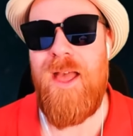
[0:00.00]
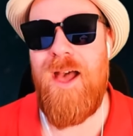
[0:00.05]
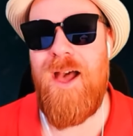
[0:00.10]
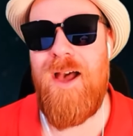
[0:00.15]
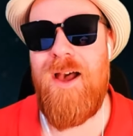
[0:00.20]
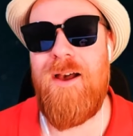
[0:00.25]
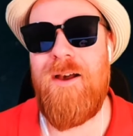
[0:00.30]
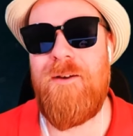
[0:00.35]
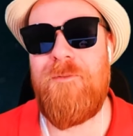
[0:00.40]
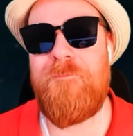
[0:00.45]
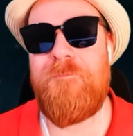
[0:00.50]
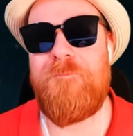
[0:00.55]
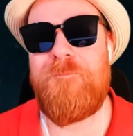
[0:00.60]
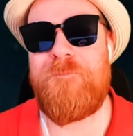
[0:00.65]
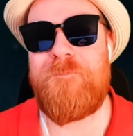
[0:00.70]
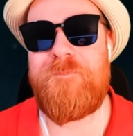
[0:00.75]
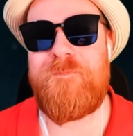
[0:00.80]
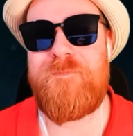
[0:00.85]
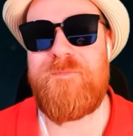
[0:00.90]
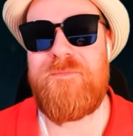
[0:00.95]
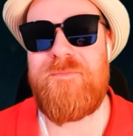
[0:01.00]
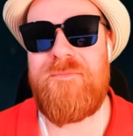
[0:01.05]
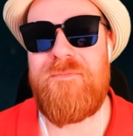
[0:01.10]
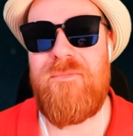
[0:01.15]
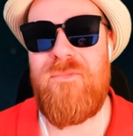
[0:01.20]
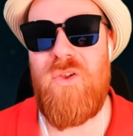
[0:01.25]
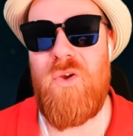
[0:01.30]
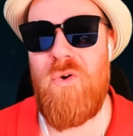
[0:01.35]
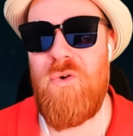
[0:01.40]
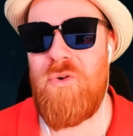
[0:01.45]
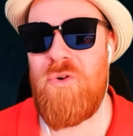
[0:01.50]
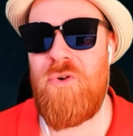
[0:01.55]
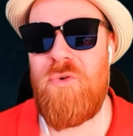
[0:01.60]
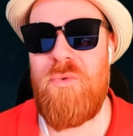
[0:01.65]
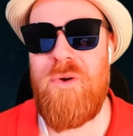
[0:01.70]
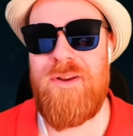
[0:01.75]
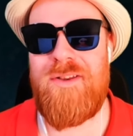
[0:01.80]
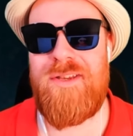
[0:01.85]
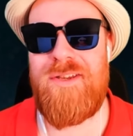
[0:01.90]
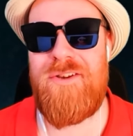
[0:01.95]
Or who
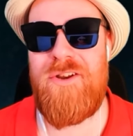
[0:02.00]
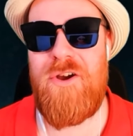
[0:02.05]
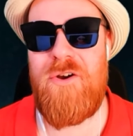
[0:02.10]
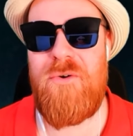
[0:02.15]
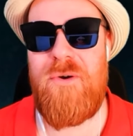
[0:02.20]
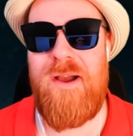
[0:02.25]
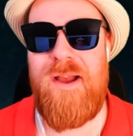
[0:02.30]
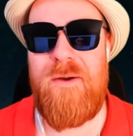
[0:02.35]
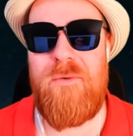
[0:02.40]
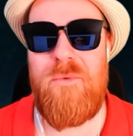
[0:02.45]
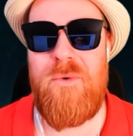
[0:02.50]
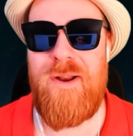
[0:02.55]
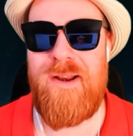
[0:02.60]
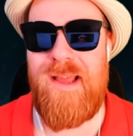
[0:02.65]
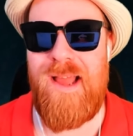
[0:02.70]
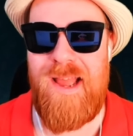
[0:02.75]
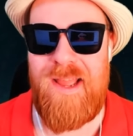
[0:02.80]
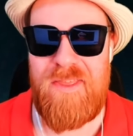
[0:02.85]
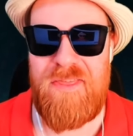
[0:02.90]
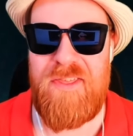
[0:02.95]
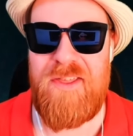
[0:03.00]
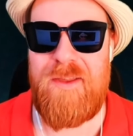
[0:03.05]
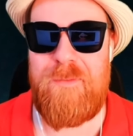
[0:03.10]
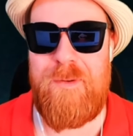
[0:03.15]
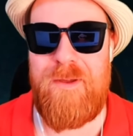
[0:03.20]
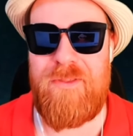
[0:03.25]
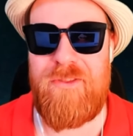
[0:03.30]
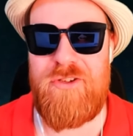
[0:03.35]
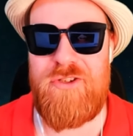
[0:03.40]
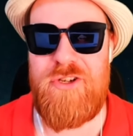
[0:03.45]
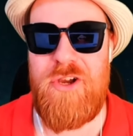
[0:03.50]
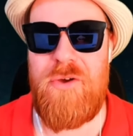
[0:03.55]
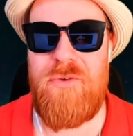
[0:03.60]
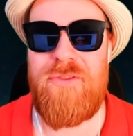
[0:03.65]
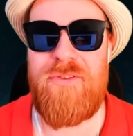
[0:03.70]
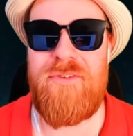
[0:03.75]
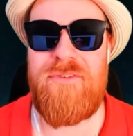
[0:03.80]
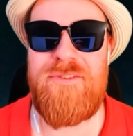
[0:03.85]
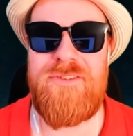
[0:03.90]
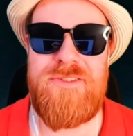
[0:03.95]
want to know what I think about the show.
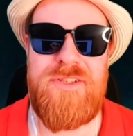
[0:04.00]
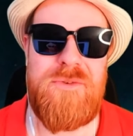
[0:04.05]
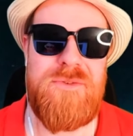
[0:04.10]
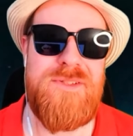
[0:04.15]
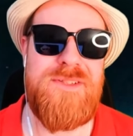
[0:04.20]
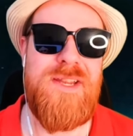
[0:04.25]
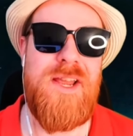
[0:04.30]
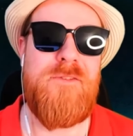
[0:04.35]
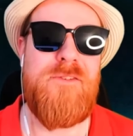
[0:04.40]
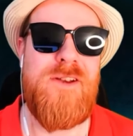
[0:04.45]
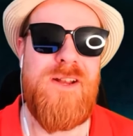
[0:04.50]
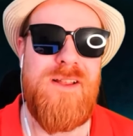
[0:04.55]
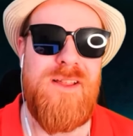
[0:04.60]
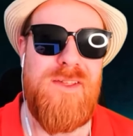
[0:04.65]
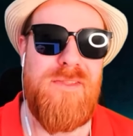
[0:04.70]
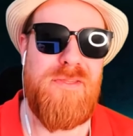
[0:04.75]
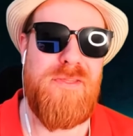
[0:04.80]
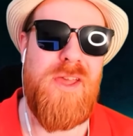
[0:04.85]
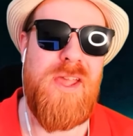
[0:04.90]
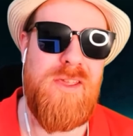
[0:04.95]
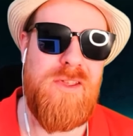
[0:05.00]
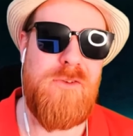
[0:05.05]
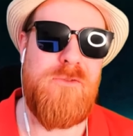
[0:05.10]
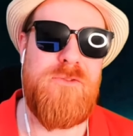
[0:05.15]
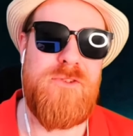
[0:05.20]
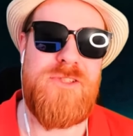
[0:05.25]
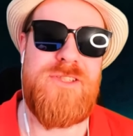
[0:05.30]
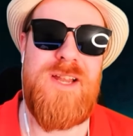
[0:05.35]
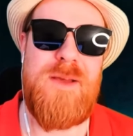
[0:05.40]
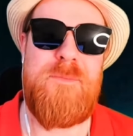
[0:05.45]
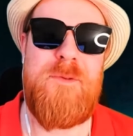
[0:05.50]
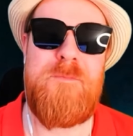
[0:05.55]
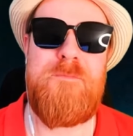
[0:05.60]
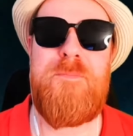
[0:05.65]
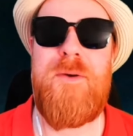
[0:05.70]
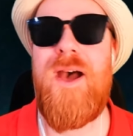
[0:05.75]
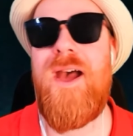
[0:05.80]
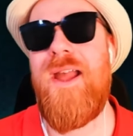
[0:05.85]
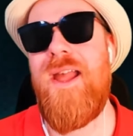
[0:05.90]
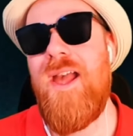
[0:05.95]
So definitely thank you for stopping
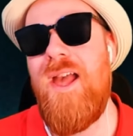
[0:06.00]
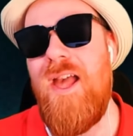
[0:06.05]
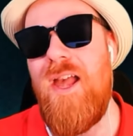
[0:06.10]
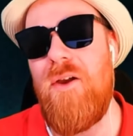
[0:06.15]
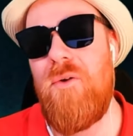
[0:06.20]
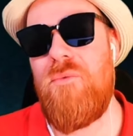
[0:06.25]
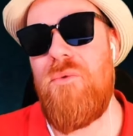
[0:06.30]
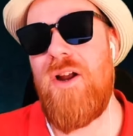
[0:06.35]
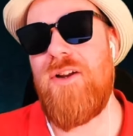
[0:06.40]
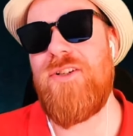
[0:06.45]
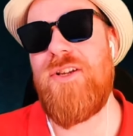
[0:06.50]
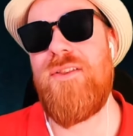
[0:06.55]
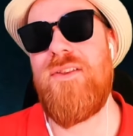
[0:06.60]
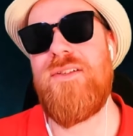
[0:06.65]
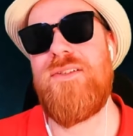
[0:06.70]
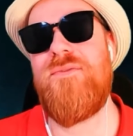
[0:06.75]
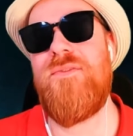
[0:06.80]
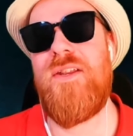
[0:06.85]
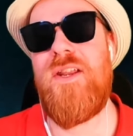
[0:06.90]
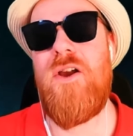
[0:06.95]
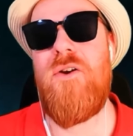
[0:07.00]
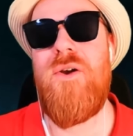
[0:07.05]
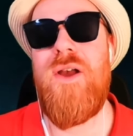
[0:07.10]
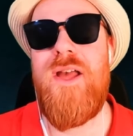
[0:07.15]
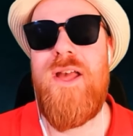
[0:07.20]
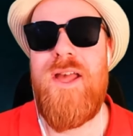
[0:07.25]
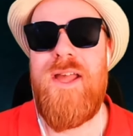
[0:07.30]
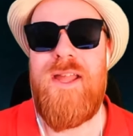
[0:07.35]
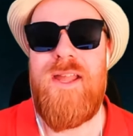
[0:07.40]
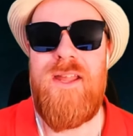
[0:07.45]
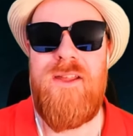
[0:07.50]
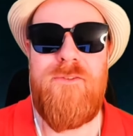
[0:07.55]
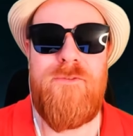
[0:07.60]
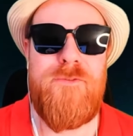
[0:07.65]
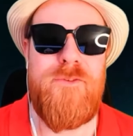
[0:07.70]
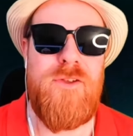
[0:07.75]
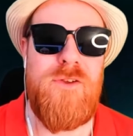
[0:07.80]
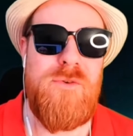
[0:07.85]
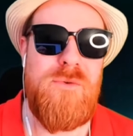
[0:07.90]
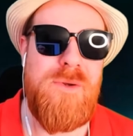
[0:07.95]
by, watching this video.
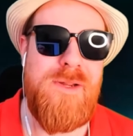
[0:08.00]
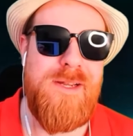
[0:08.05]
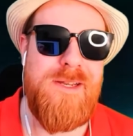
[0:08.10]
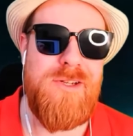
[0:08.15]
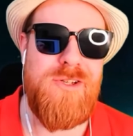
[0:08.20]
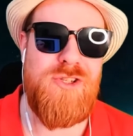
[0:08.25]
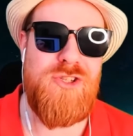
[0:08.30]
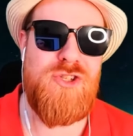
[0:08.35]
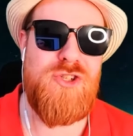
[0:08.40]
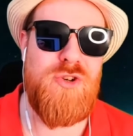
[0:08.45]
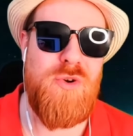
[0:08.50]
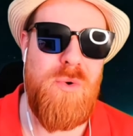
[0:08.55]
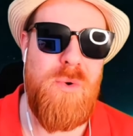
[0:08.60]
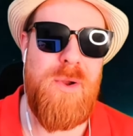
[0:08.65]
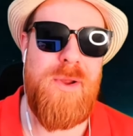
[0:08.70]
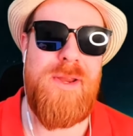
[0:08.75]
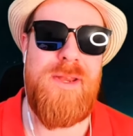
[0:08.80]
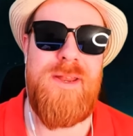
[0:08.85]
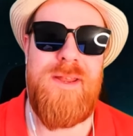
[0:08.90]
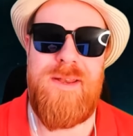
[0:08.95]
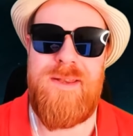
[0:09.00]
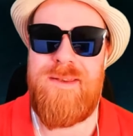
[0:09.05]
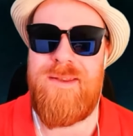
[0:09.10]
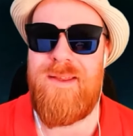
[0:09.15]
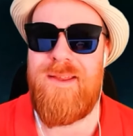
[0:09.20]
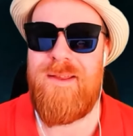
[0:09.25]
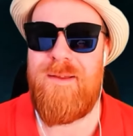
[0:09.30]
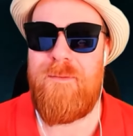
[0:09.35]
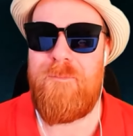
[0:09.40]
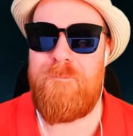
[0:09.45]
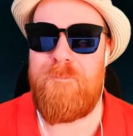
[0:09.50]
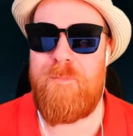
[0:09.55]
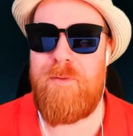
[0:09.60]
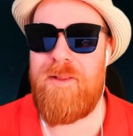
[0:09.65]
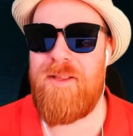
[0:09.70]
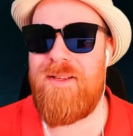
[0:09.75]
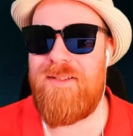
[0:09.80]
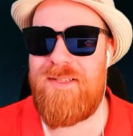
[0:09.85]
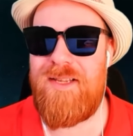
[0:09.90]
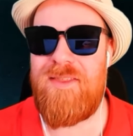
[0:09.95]
If you enjoyed it,
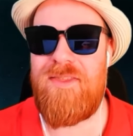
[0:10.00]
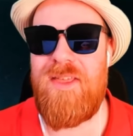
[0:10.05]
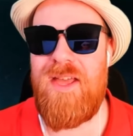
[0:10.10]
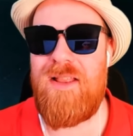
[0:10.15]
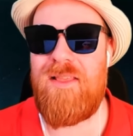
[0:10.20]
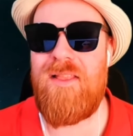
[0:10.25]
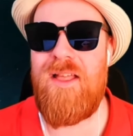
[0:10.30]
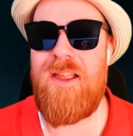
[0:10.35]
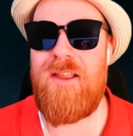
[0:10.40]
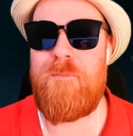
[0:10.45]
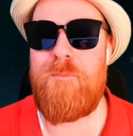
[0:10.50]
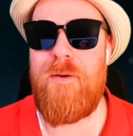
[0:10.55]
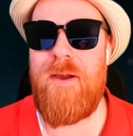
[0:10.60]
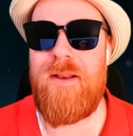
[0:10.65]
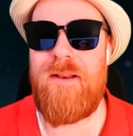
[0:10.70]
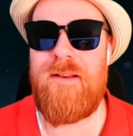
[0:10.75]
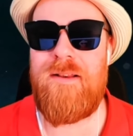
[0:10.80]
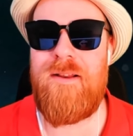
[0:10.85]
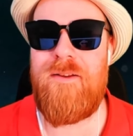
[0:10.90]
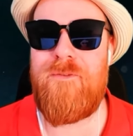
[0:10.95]
please hit that like button.